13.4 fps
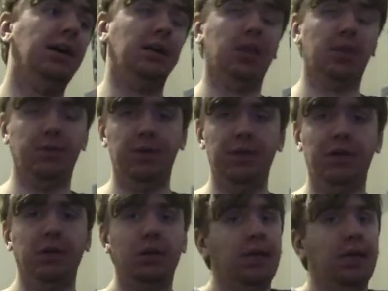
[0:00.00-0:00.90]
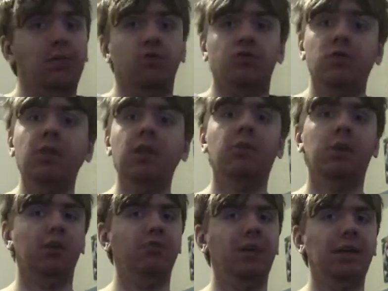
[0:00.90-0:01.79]
on some videos that I really
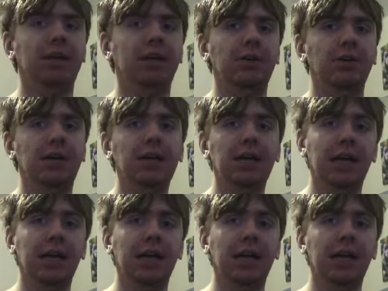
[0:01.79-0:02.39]
want to read out